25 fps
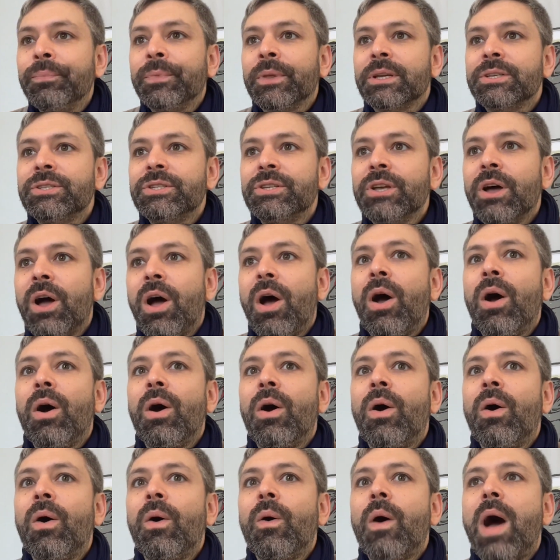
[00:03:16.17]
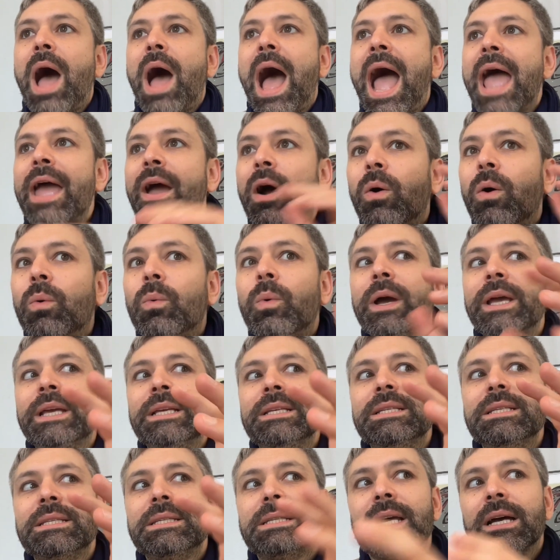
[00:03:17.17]
So I
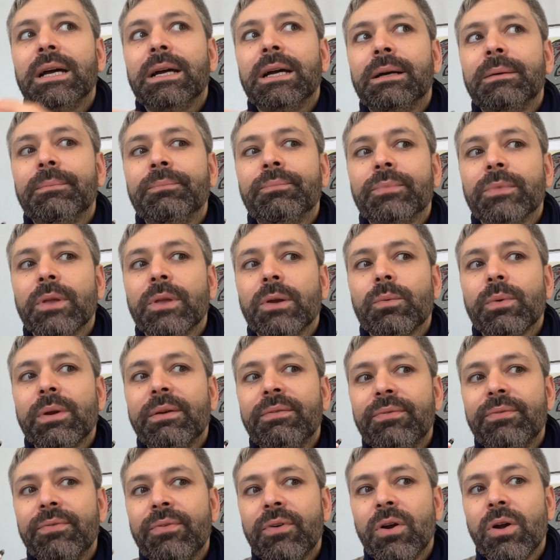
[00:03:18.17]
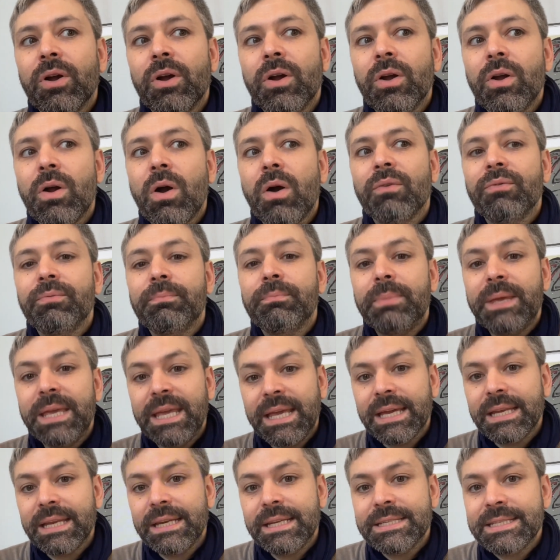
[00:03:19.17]
always refer of
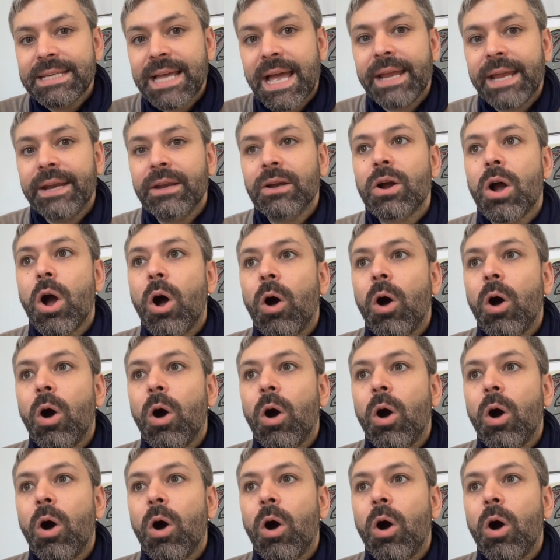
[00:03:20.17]
being a designer